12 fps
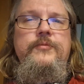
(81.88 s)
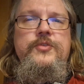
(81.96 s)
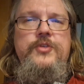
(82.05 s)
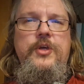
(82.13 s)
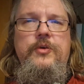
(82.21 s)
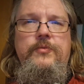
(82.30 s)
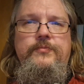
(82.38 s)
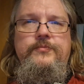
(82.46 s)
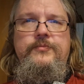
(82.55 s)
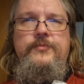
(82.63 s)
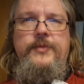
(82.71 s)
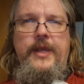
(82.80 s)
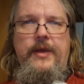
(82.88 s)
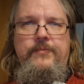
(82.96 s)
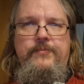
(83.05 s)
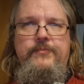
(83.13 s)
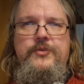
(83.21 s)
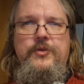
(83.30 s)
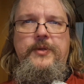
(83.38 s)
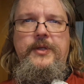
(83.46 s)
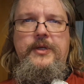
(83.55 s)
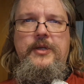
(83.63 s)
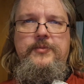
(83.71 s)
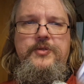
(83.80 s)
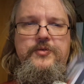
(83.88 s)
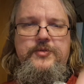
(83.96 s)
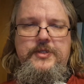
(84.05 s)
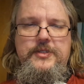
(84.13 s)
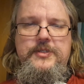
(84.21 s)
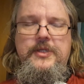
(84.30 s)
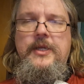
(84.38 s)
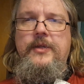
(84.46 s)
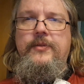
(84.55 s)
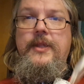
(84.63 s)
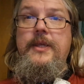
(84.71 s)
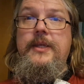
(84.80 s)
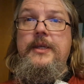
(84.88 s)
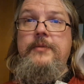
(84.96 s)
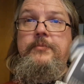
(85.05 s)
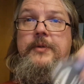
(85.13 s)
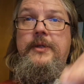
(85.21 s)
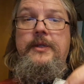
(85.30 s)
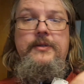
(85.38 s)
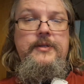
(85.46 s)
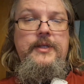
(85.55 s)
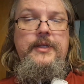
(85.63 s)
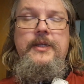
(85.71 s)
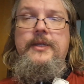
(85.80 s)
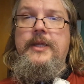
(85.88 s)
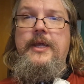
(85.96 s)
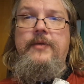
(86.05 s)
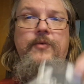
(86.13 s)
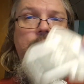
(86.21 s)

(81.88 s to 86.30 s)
So yeah, so many clubs use these. They can have